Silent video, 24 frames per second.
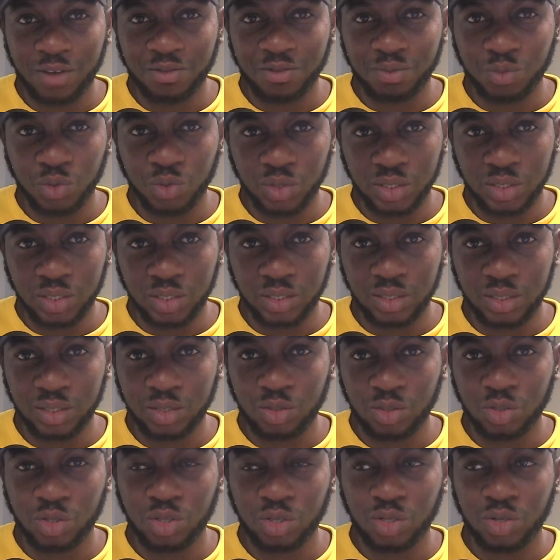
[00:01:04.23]
money.
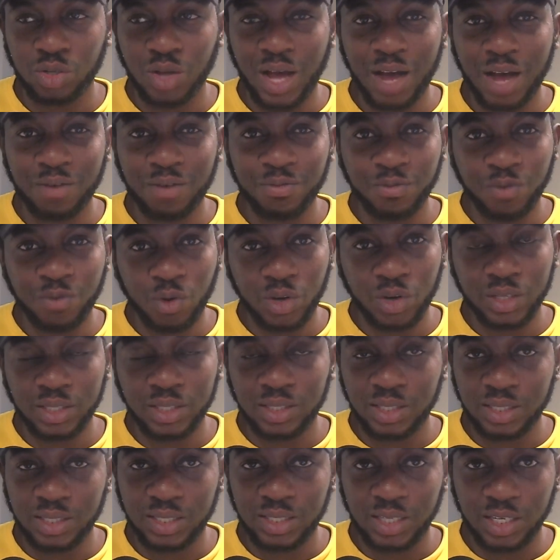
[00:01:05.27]
Avoid
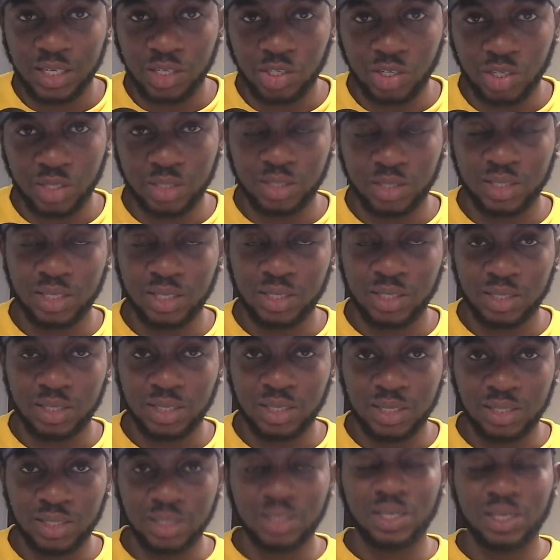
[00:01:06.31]
this agent. This
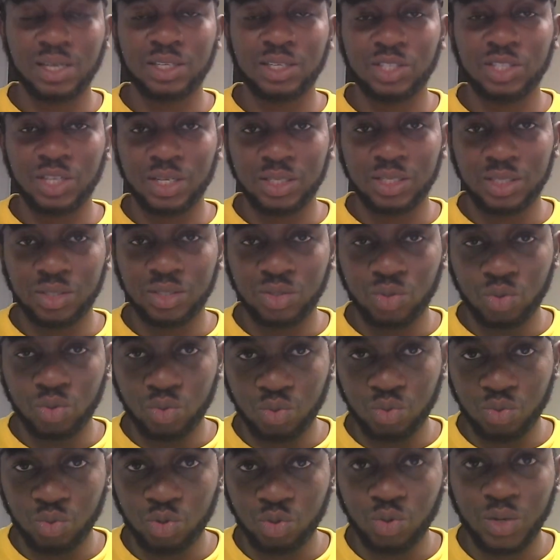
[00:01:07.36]
thing agents
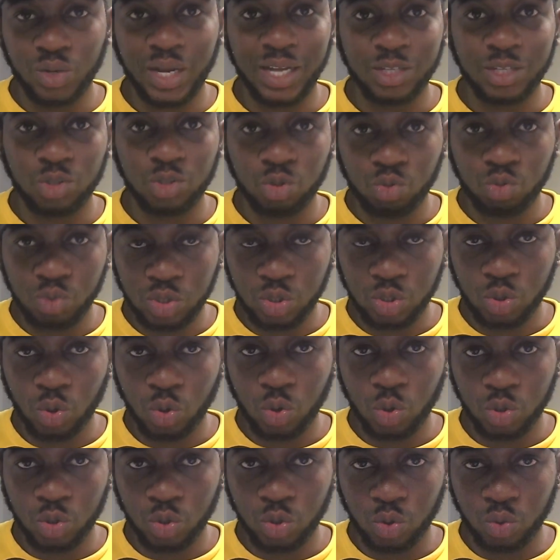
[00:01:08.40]
do, you can do it
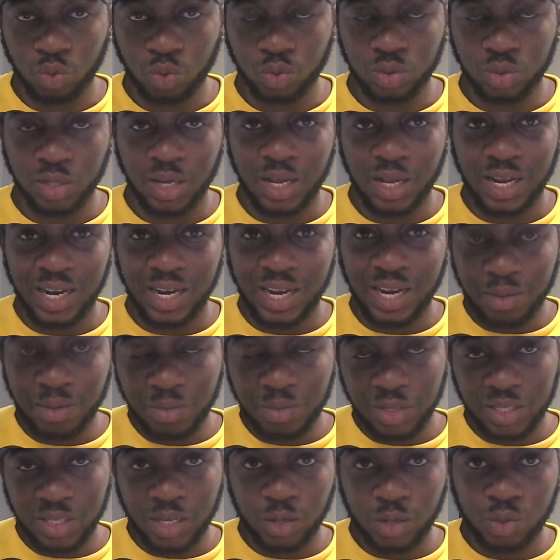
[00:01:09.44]
on your own. Let
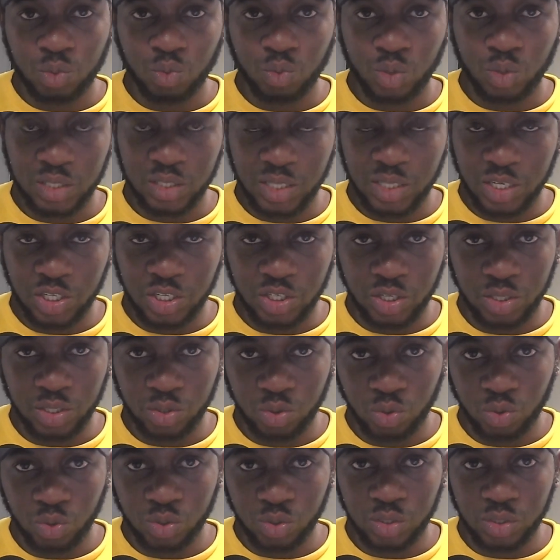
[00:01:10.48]
me tell you what
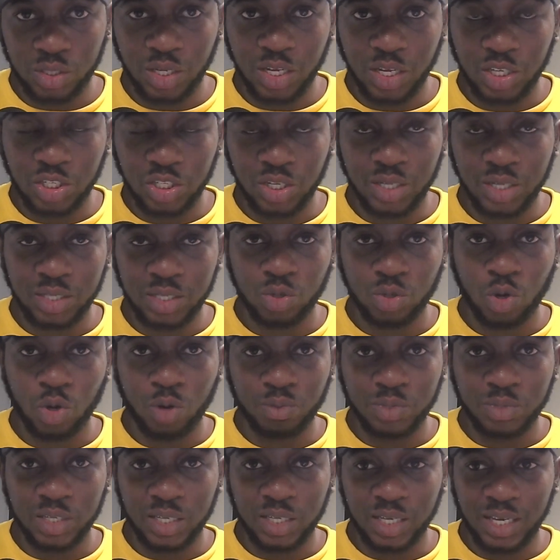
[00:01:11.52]
agent does. Agents
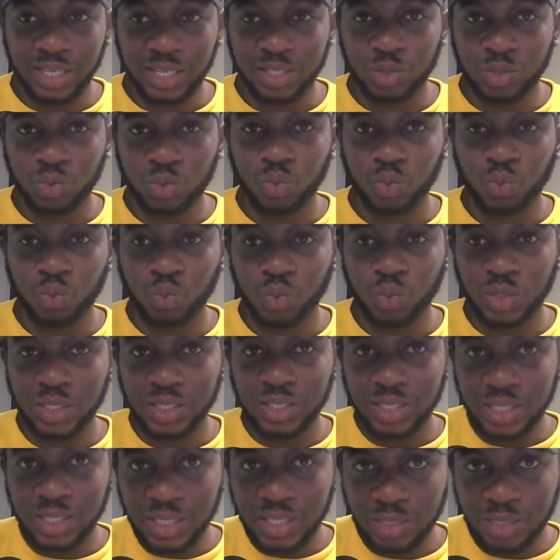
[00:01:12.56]
communicate
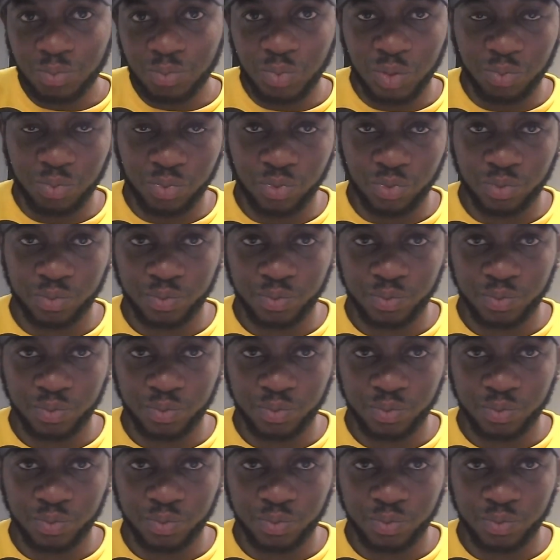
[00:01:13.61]
with these people,